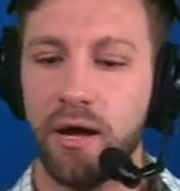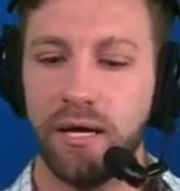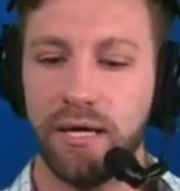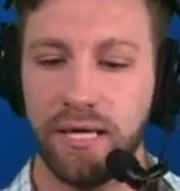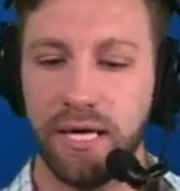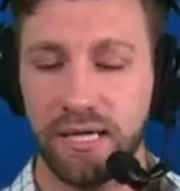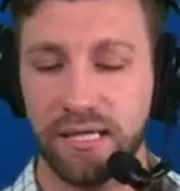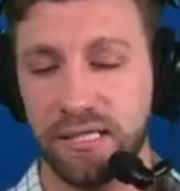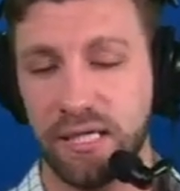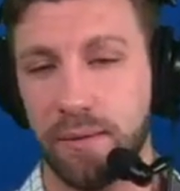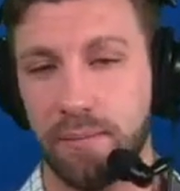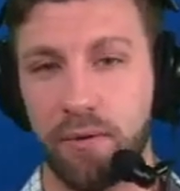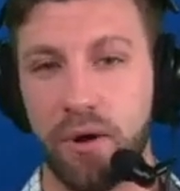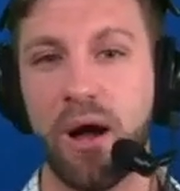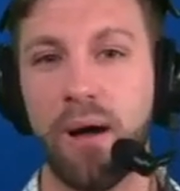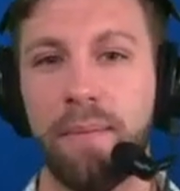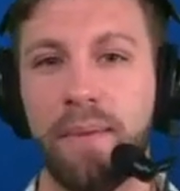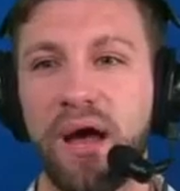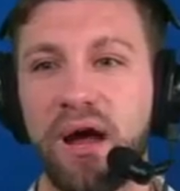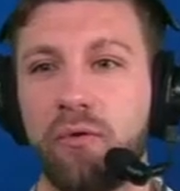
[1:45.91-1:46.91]
Yes, they
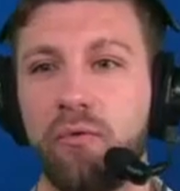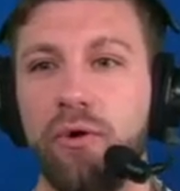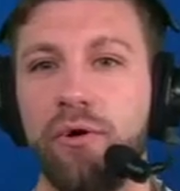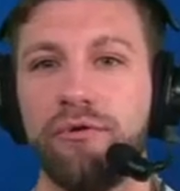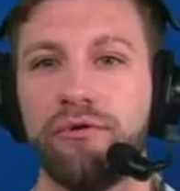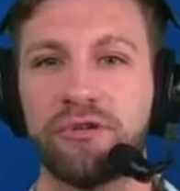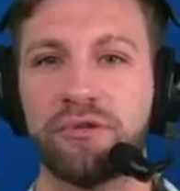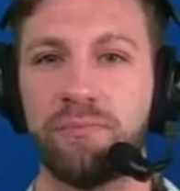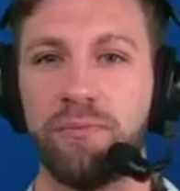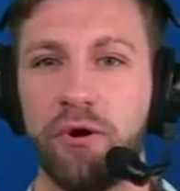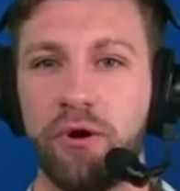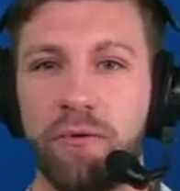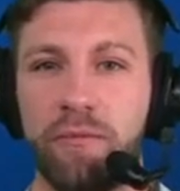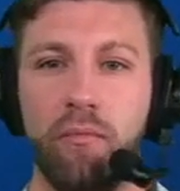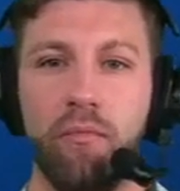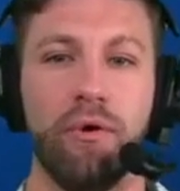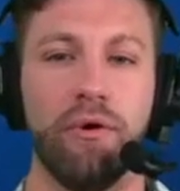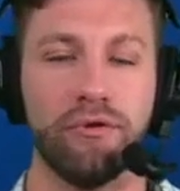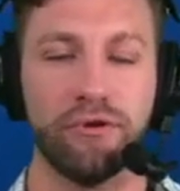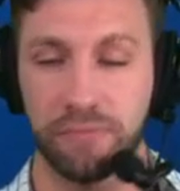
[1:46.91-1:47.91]
brought back Witherspoon.
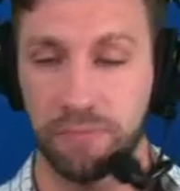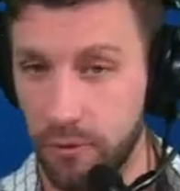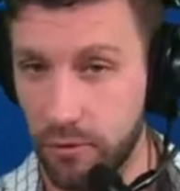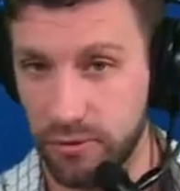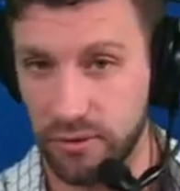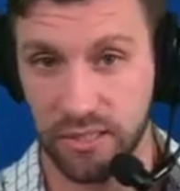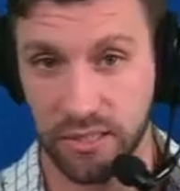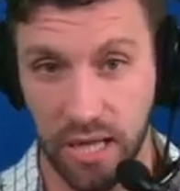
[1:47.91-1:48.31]
Witherspoon's